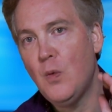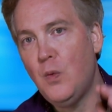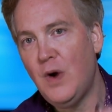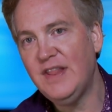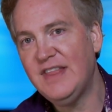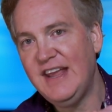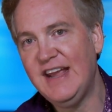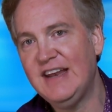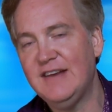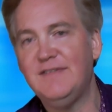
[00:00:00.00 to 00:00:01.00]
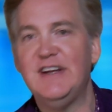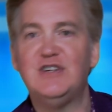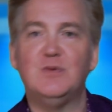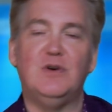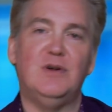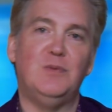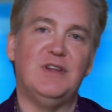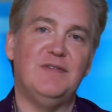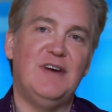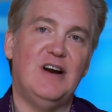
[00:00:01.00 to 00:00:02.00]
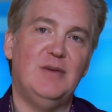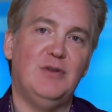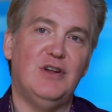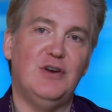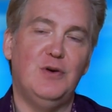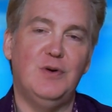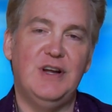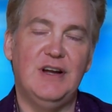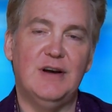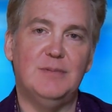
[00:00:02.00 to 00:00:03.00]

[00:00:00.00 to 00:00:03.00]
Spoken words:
What the individual with a variable annuity